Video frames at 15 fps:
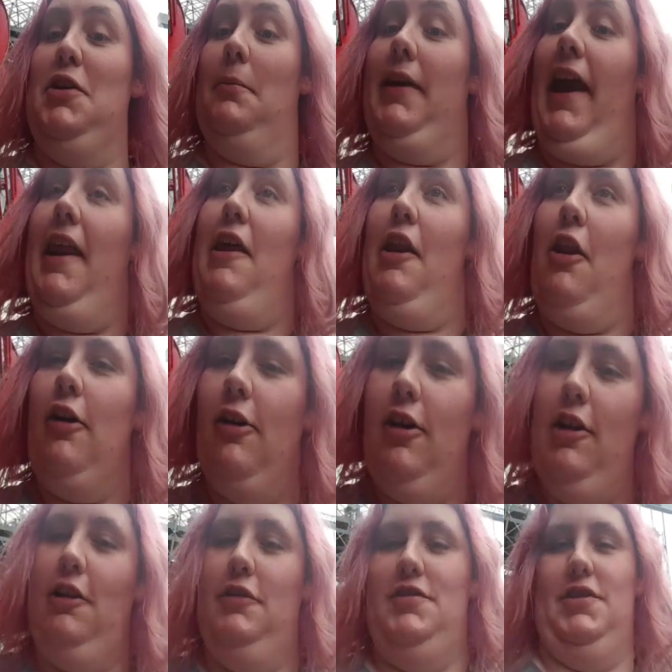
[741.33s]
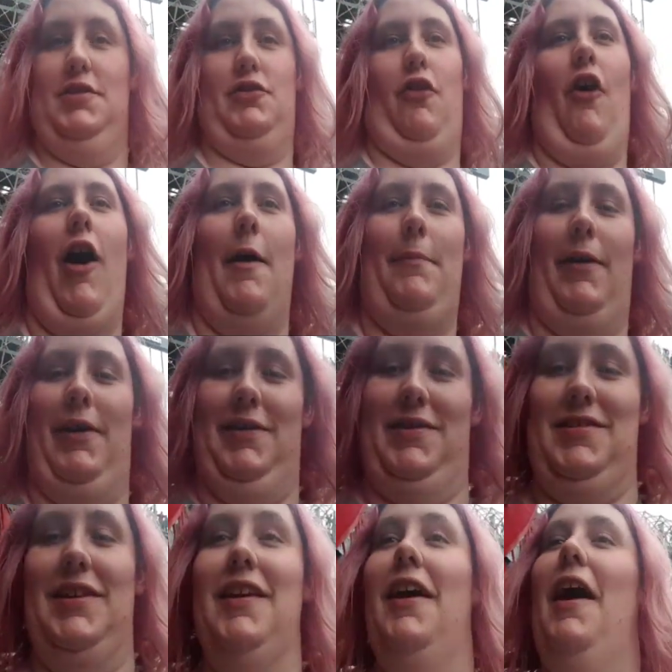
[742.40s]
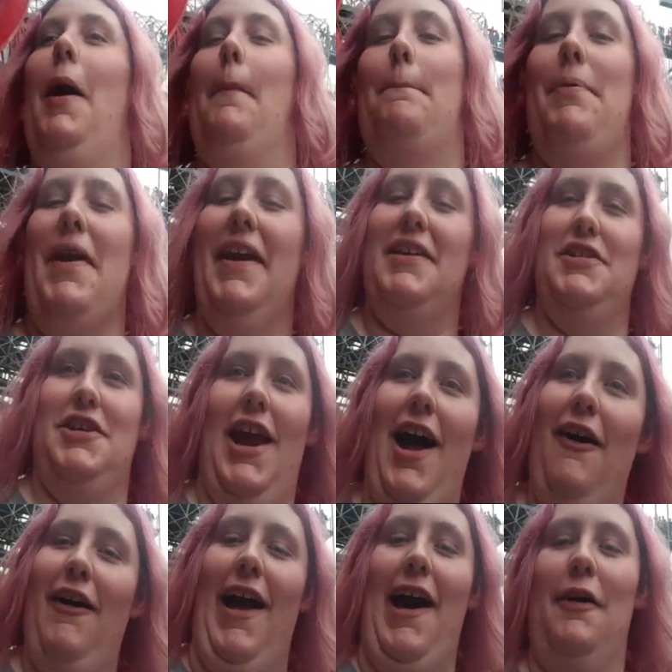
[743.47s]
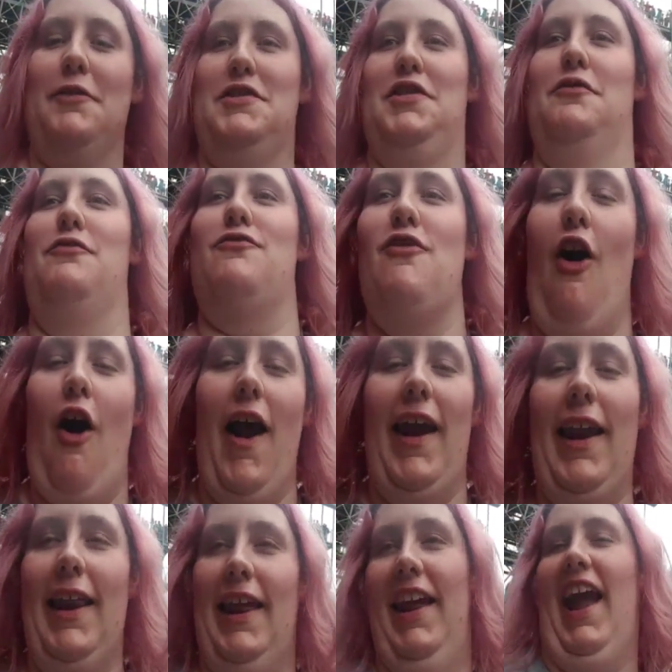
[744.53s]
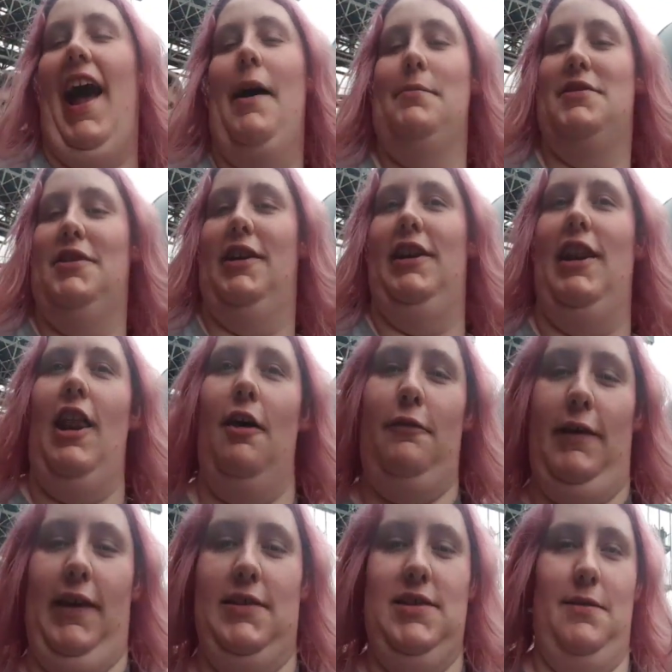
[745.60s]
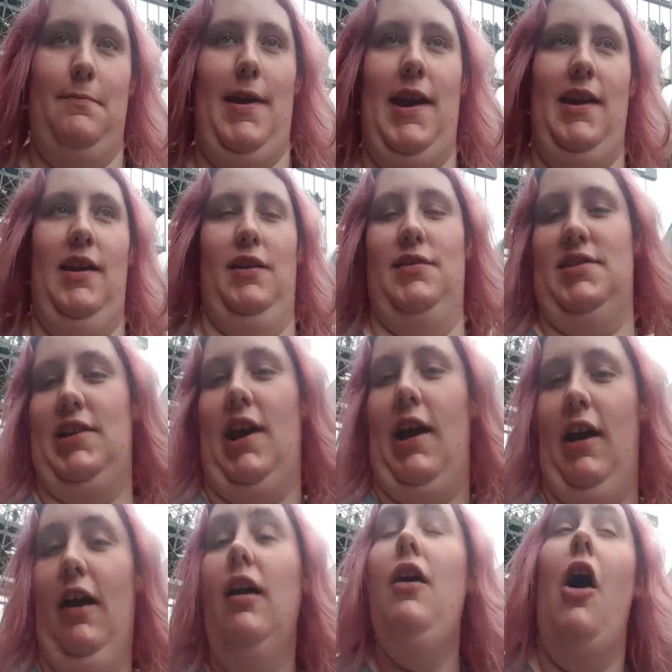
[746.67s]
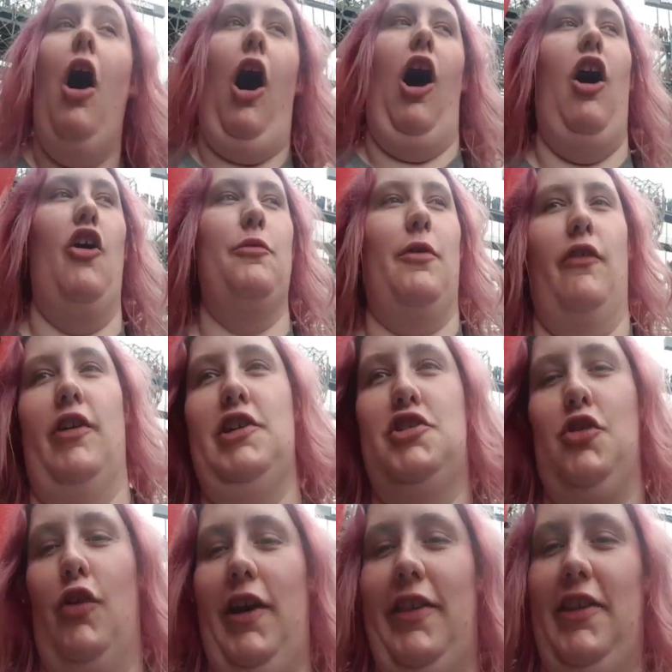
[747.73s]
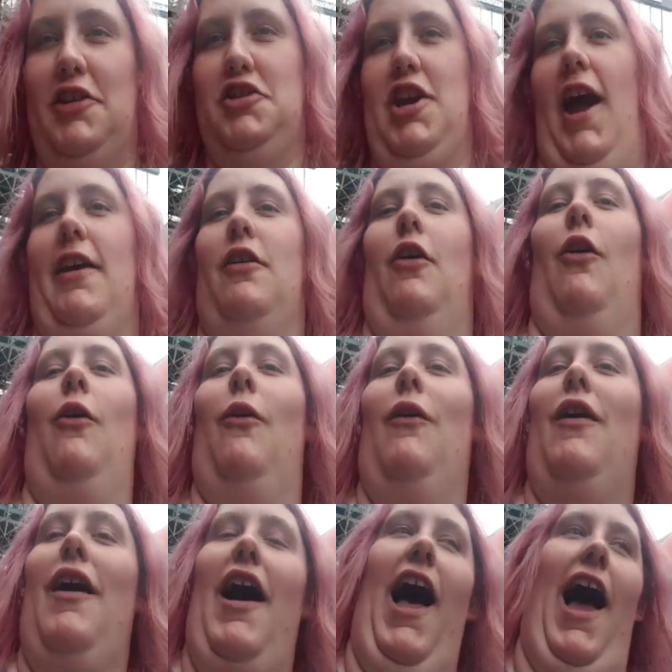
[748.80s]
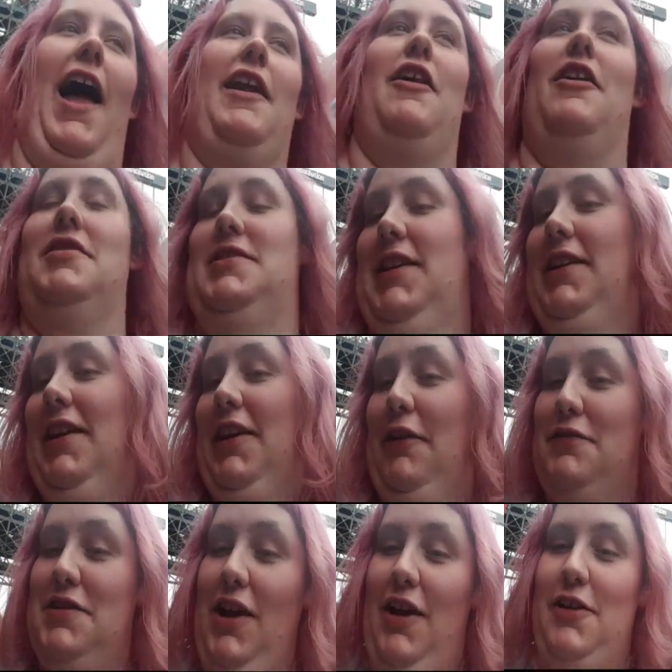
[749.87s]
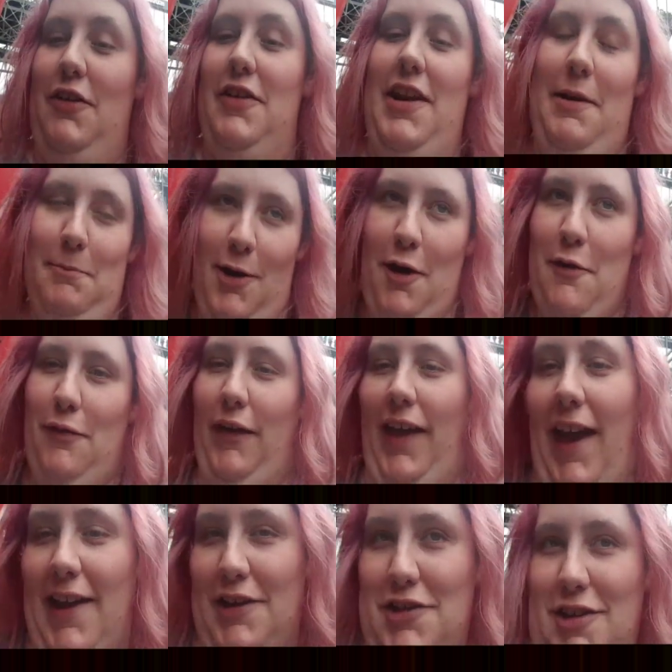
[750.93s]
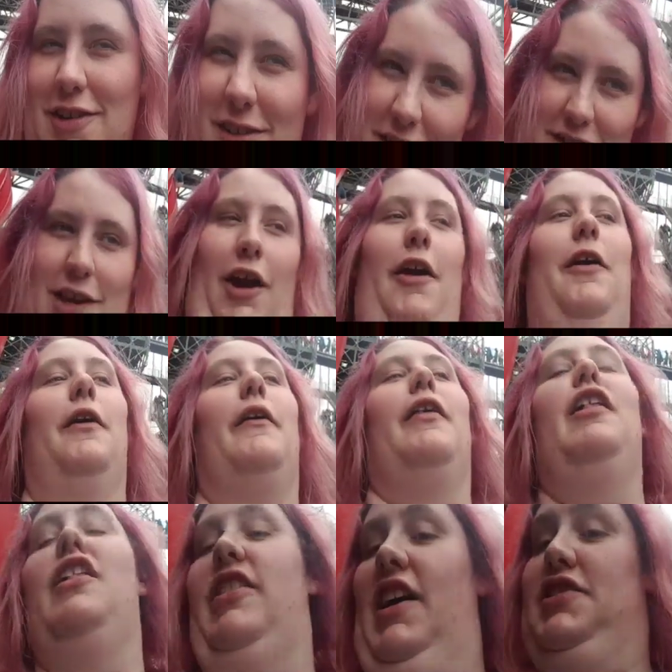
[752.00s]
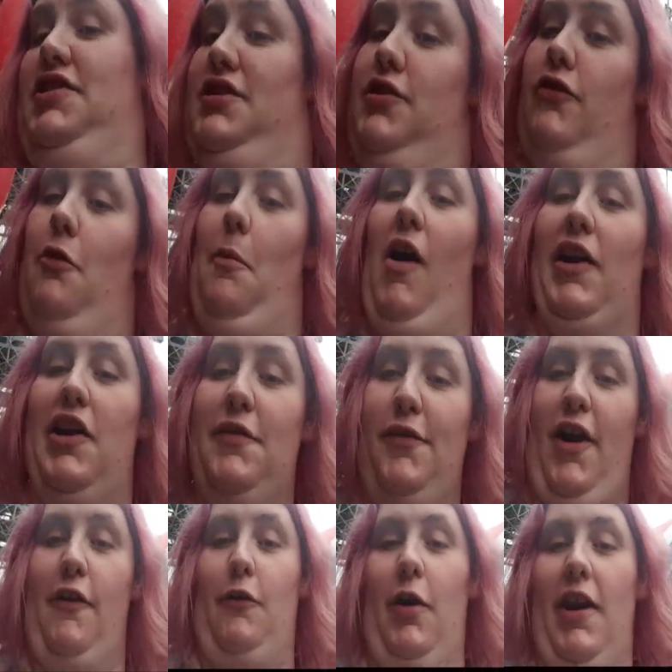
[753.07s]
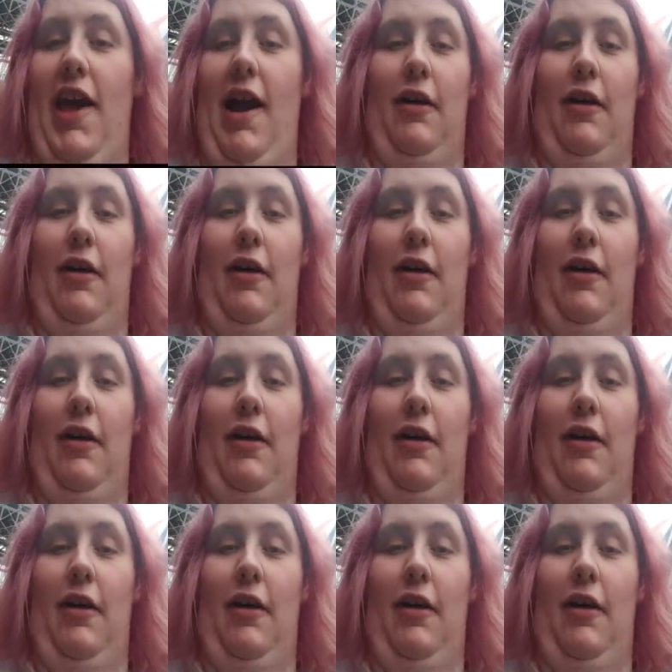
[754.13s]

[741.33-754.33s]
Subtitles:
Seems I'm getting a lot of new subscribers. Big shout out to Riley, absolutely lovely to meet you, sir. I hope you're enjoying the channel, and I see that you've turned on them notifications, so that's just a reminder for